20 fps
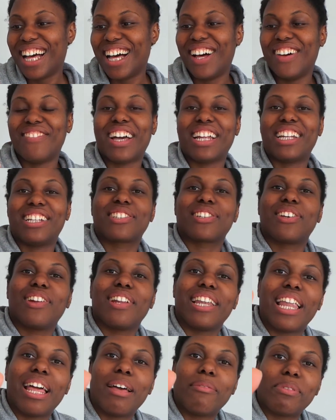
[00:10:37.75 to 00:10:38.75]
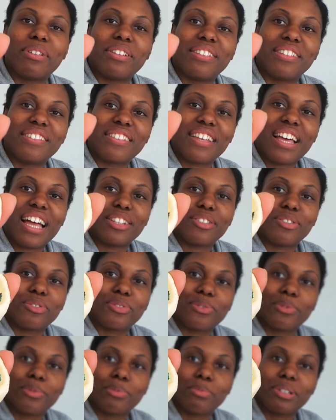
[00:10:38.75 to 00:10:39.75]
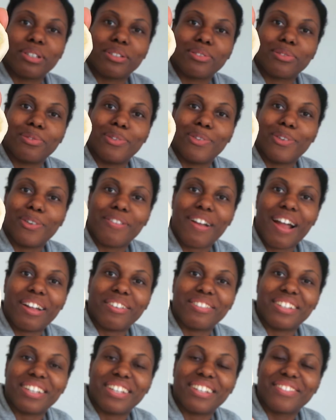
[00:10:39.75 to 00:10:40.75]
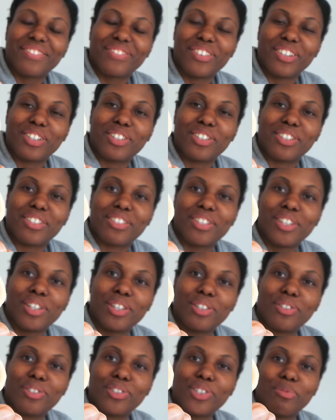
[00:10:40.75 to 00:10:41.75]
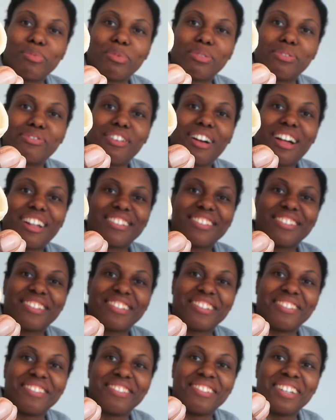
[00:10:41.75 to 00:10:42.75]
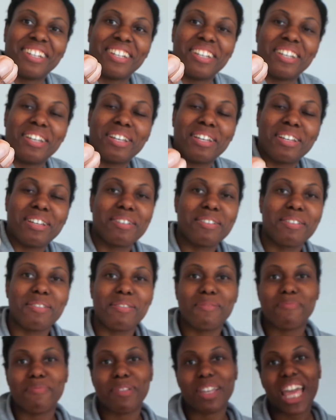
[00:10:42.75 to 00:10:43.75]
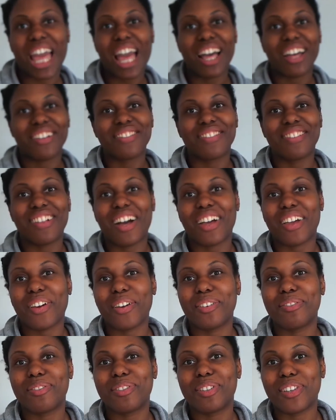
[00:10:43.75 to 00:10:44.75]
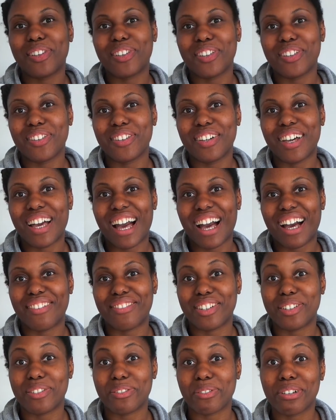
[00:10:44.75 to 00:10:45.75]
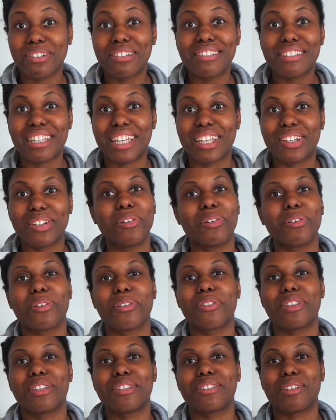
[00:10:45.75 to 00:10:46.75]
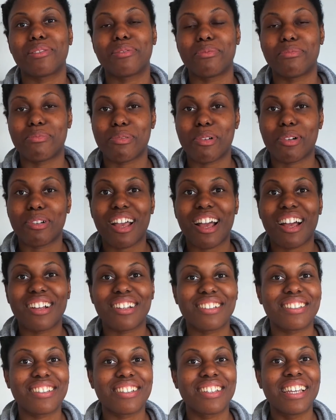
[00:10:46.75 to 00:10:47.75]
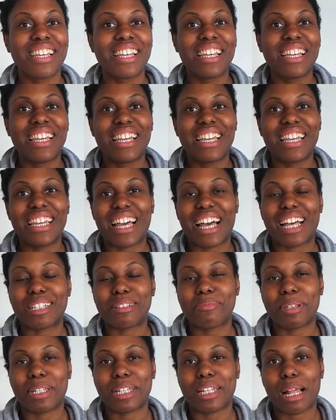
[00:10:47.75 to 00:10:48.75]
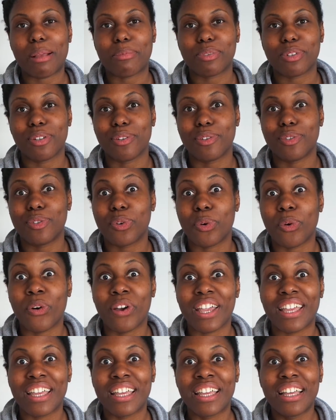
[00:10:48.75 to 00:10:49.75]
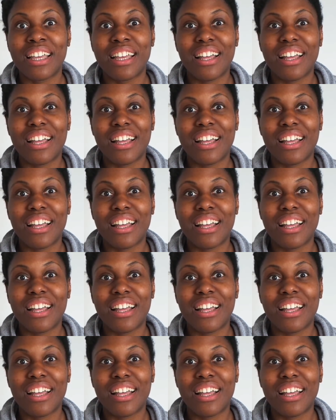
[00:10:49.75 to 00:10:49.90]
and it's got lemons and strawberries all around it, which is super fun. But yeah, I hope you have enjoyed seeing all of these different products. It has been an absolute joy